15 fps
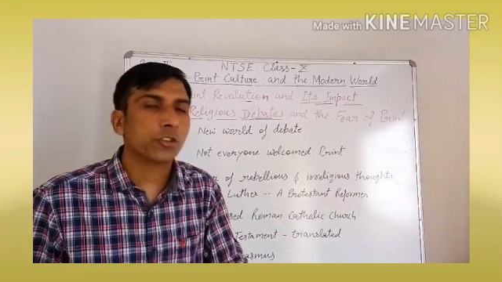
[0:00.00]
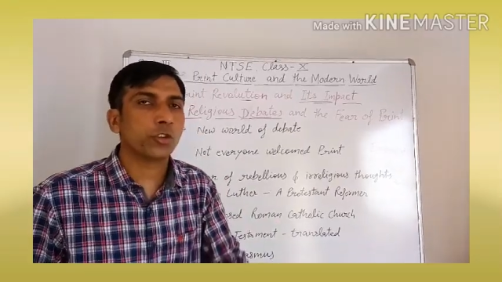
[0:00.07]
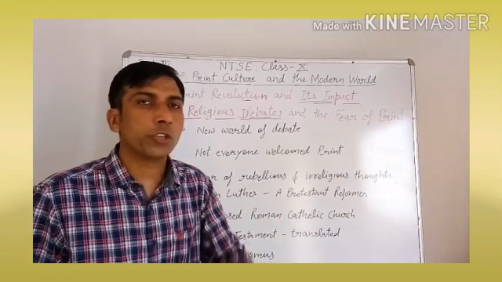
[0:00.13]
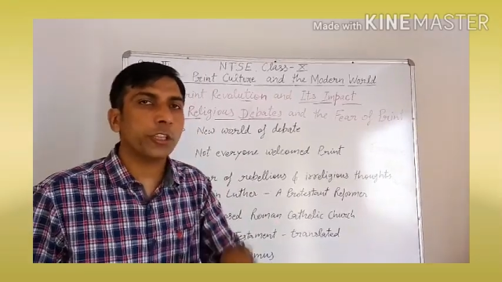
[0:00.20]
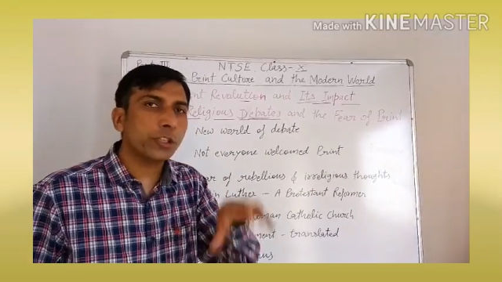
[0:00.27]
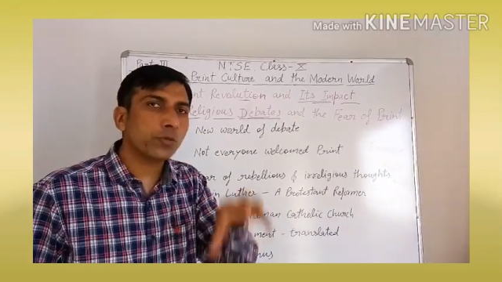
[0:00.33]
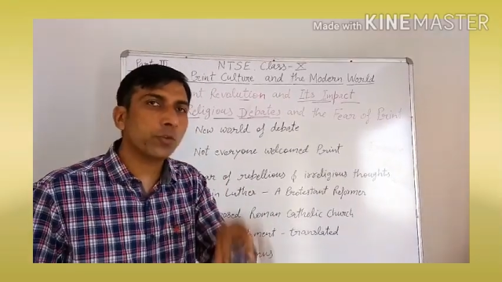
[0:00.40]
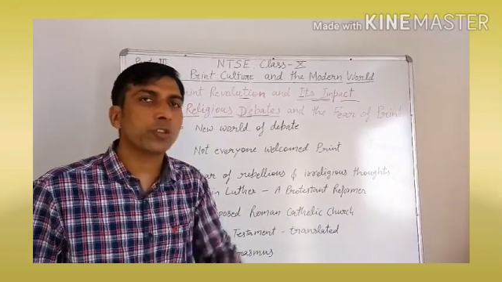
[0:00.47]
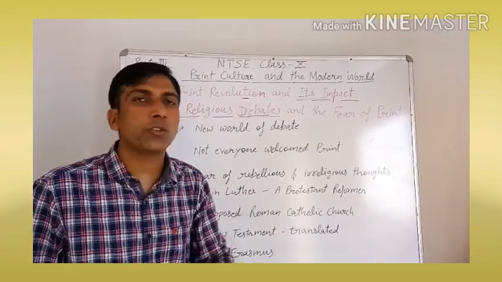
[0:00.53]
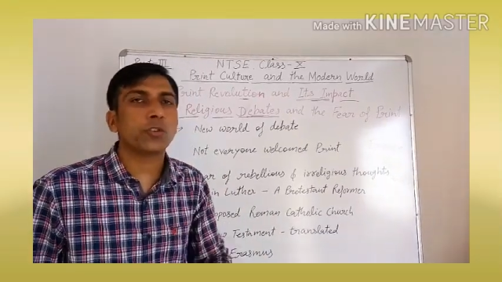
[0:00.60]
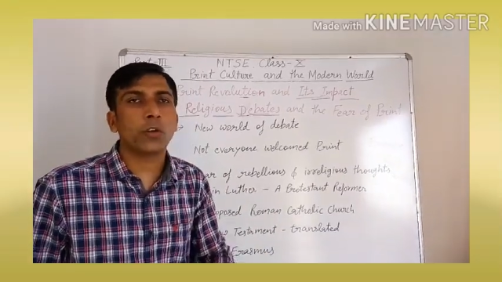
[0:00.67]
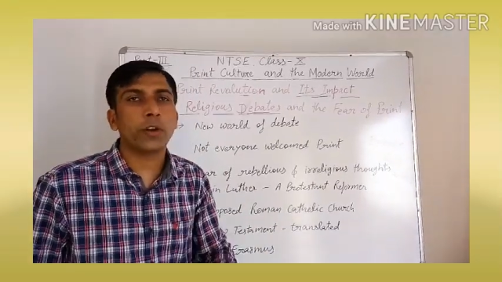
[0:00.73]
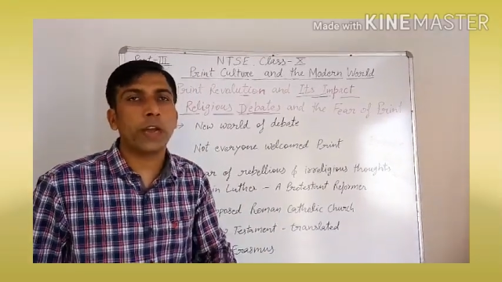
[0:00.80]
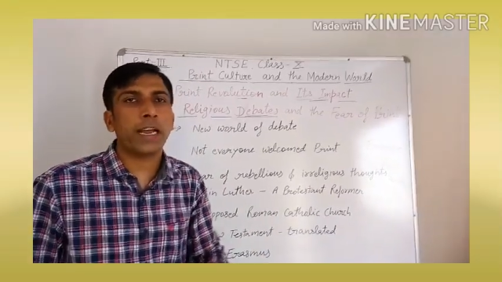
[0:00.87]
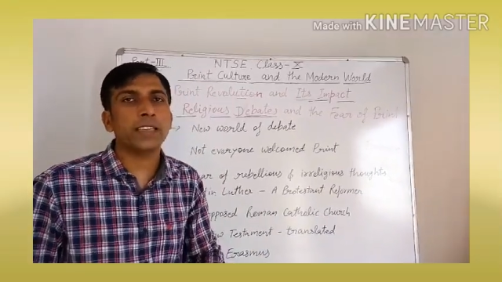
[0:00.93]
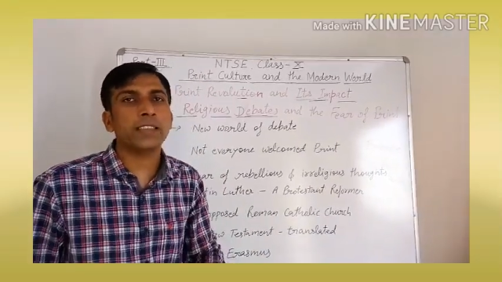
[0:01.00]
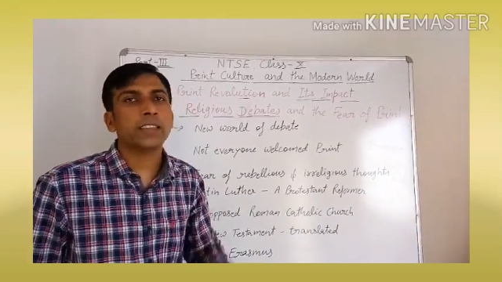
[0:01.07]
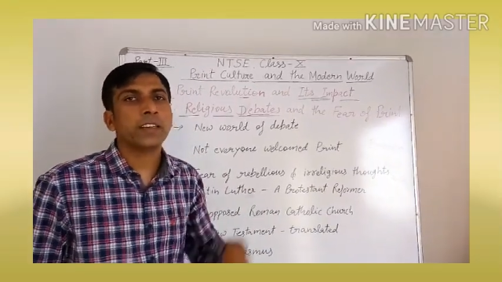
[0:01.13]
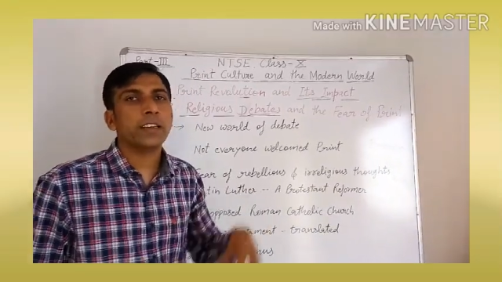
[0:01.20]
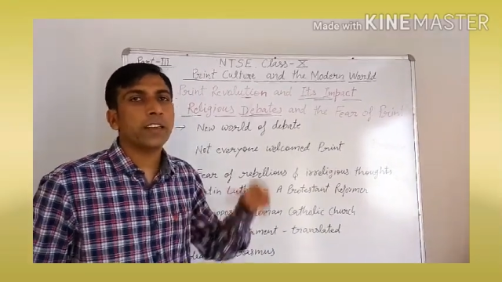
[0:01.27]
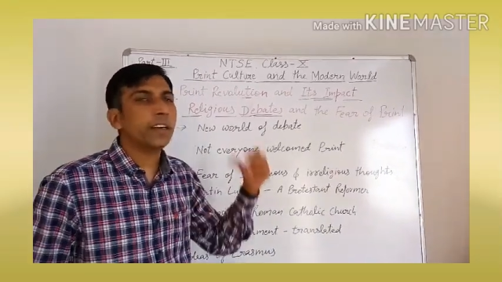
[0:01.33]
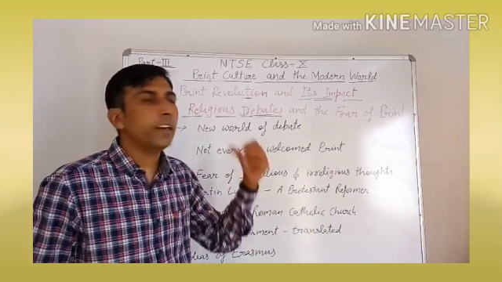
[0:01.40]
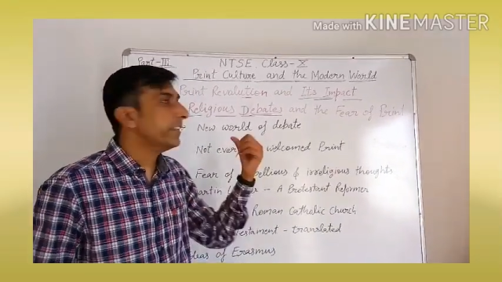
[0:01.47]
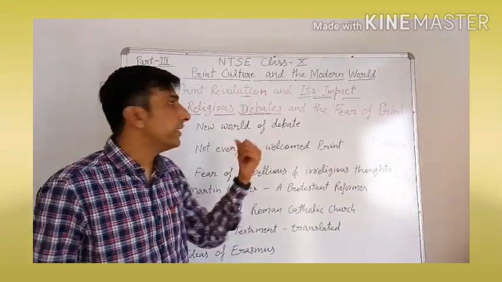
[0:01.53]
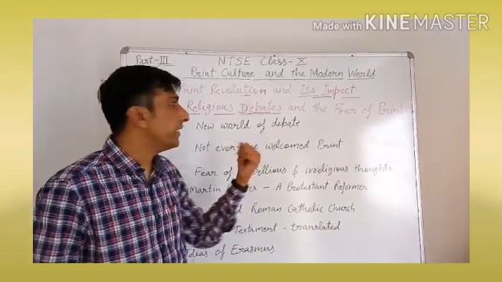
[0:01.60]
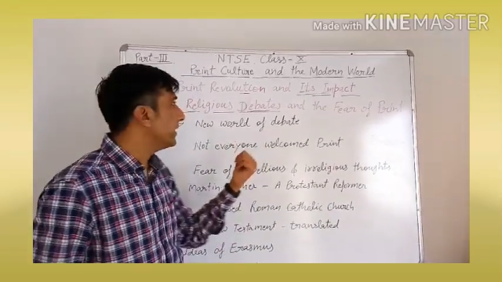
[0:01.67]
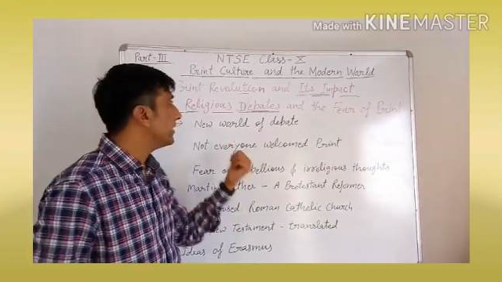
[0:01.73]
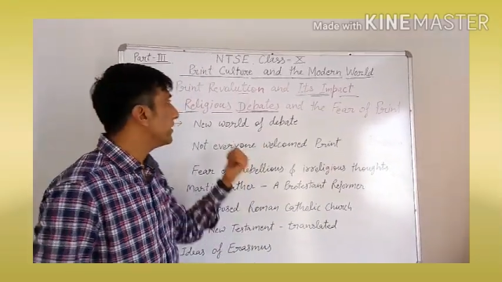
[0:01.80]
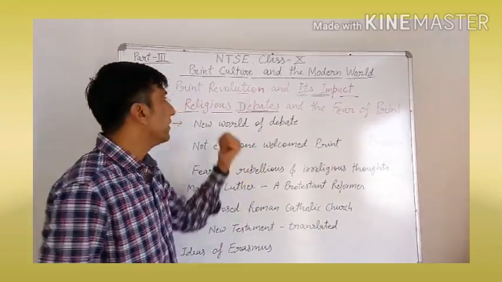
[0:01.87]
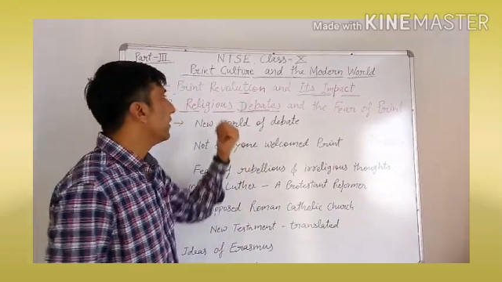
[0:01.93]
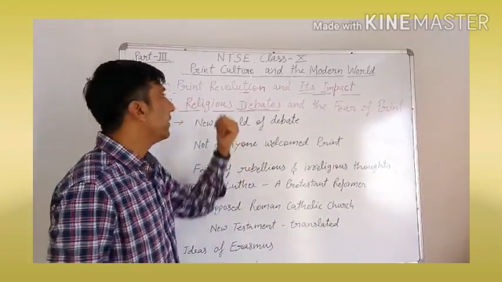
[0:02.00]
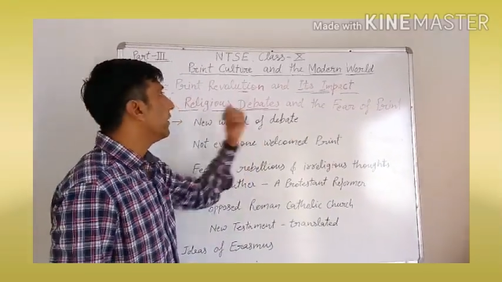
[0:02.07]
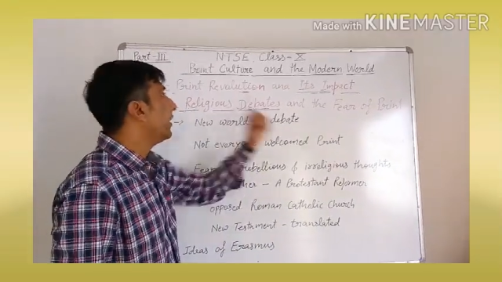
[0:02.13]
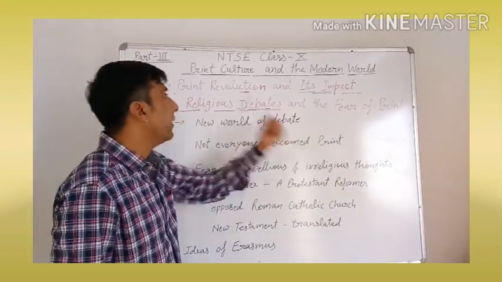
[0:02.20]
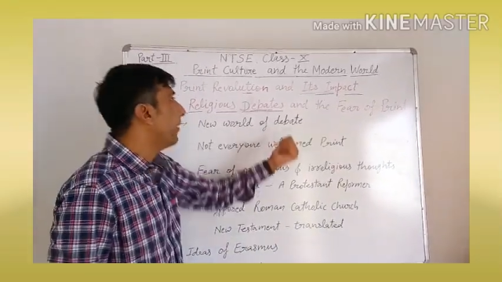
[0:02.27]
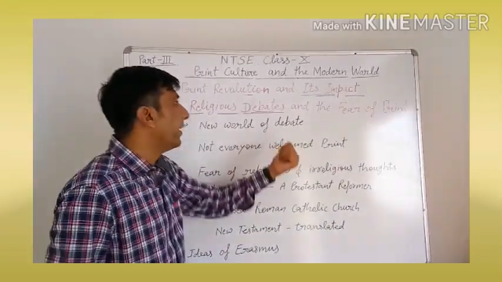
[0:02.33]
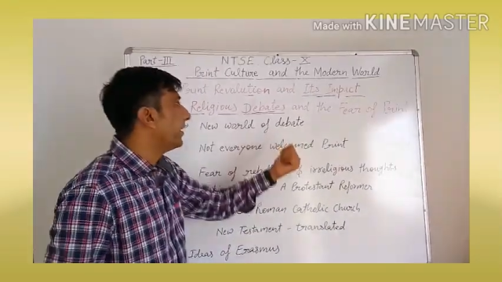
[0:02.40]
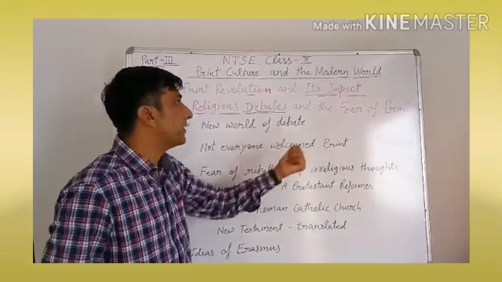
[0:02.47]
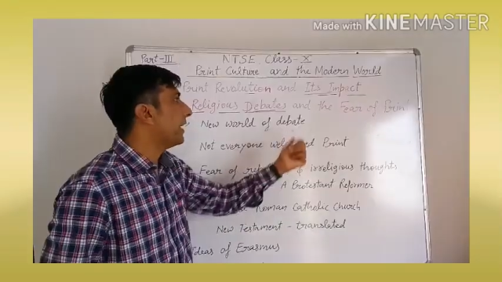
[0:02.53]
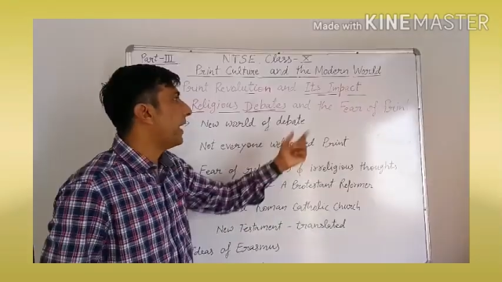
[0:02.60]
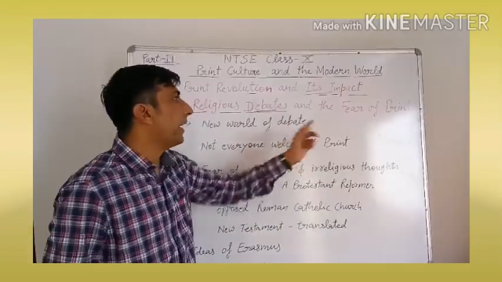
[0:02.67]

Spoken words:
So this was known as religious debates.